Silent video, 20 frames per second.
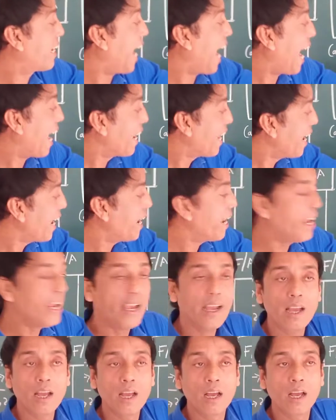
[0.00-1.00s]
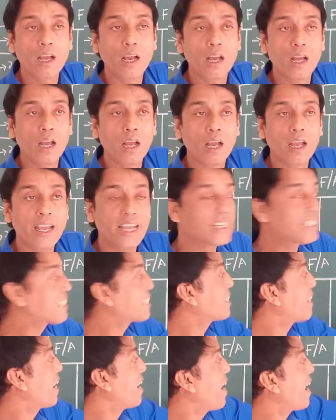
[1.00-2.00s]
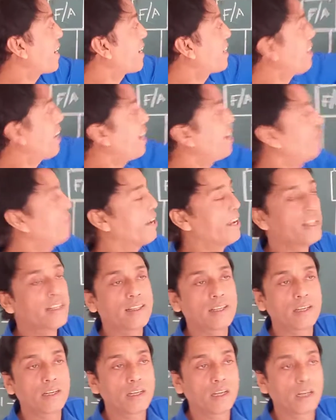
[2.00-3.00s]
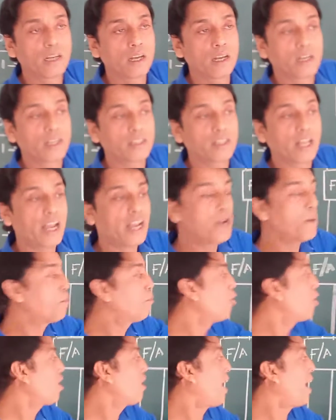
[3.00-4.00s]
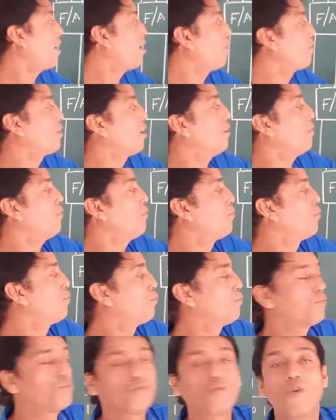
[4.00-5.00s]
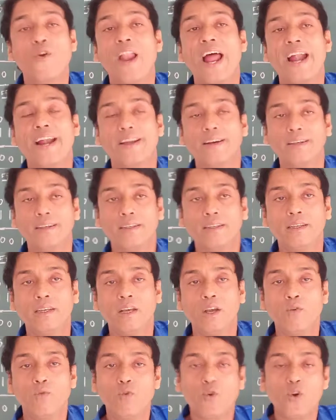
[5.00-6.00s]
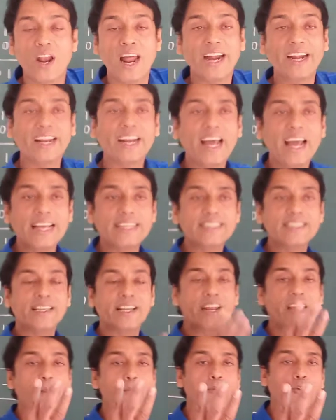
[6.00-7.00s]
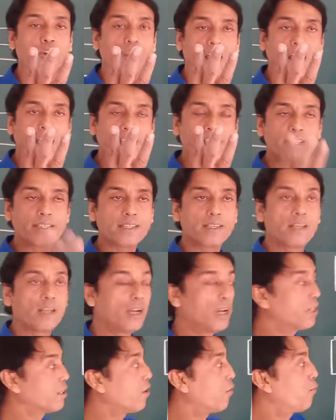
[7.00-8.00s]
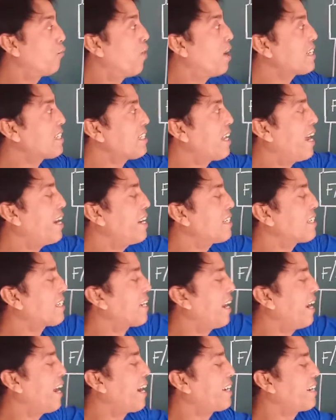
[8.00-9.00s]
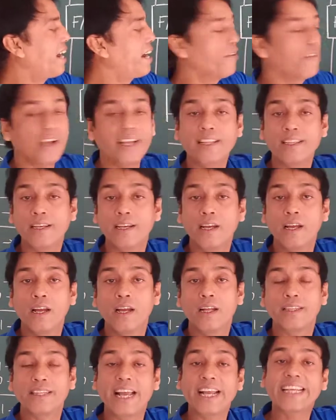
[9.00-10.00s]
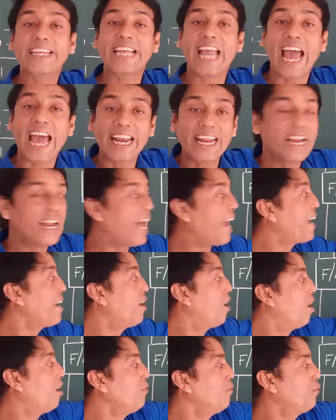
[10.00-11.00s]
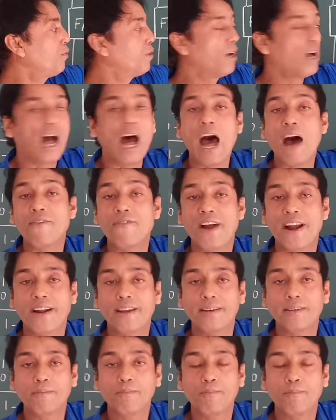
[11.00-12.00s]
carry is connected with the input line of the full adder. Full adder has 3 input lines. The first line is connected with the carry line of half adder,